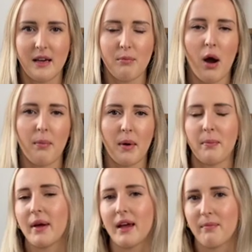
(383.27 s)
pop up
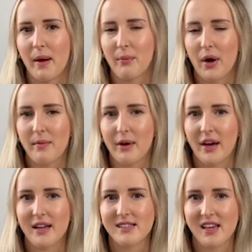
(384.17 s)
in my primary
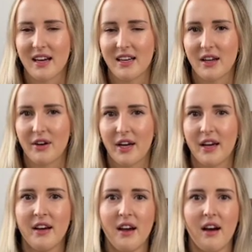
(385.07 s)
and secondary
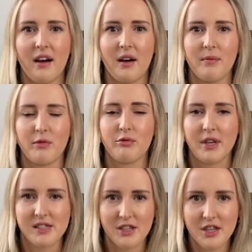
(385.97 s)

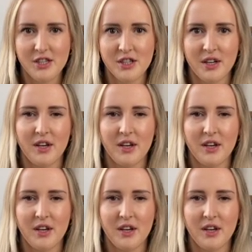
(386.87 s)
research.